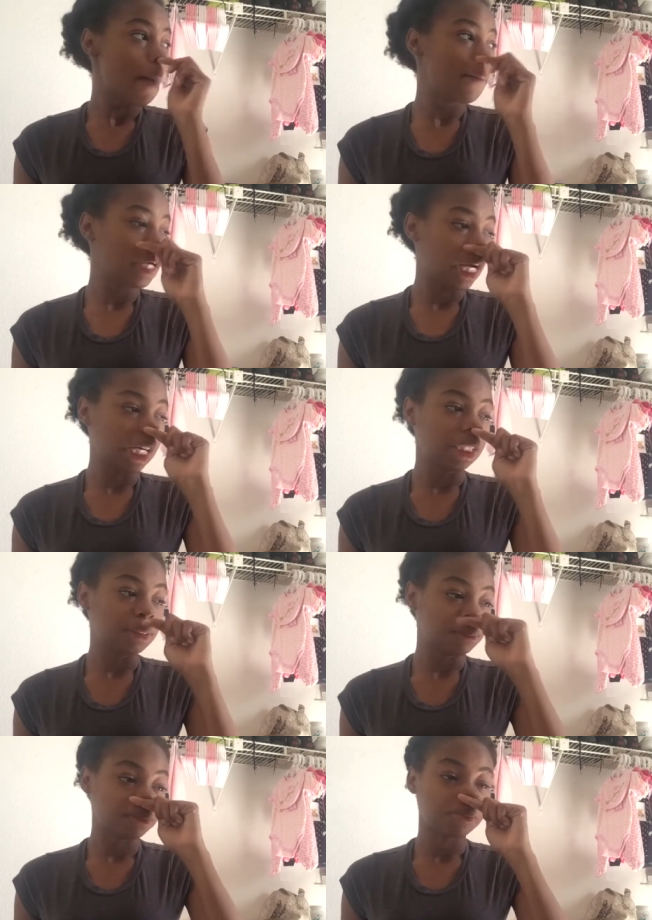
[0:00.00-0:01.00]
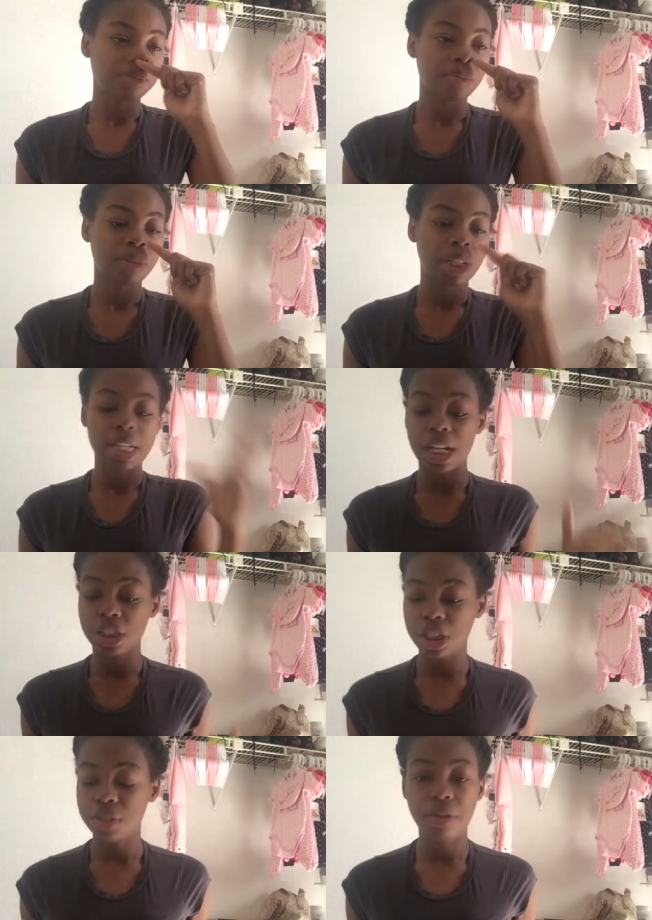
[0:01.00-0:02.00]
But, um, yeah,
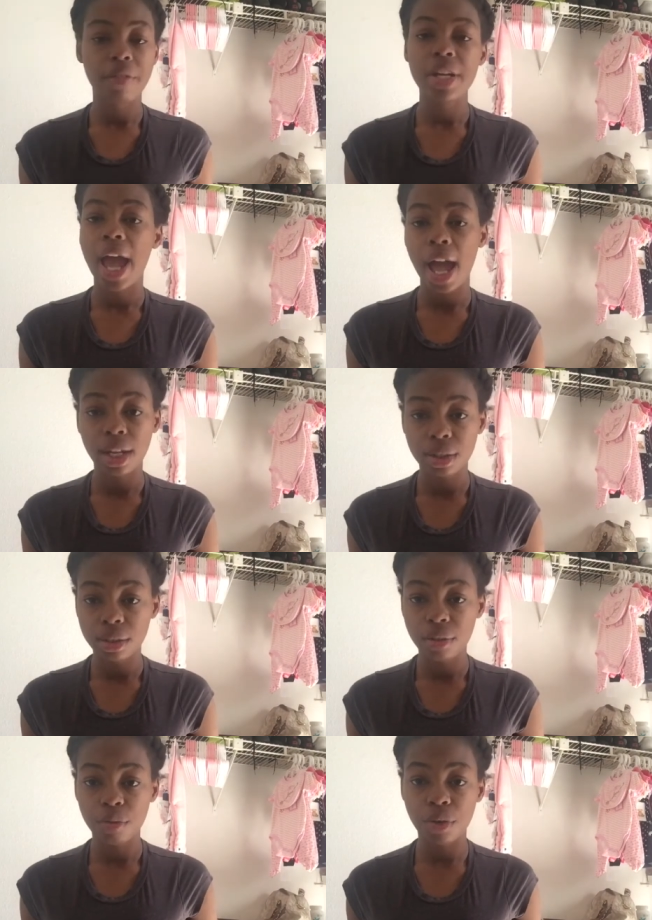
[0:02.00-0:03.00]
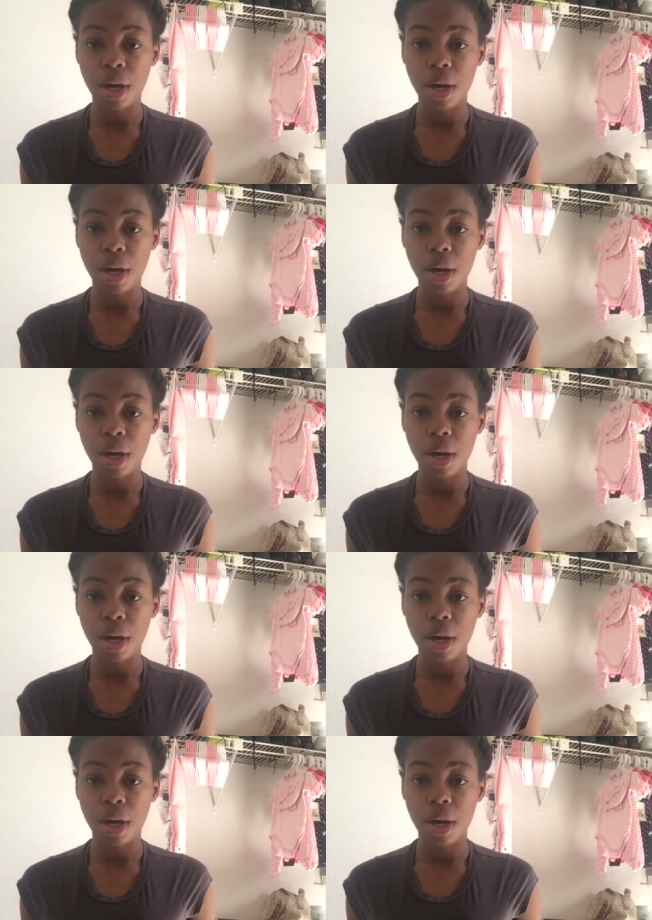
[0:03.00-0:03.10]
she's very active.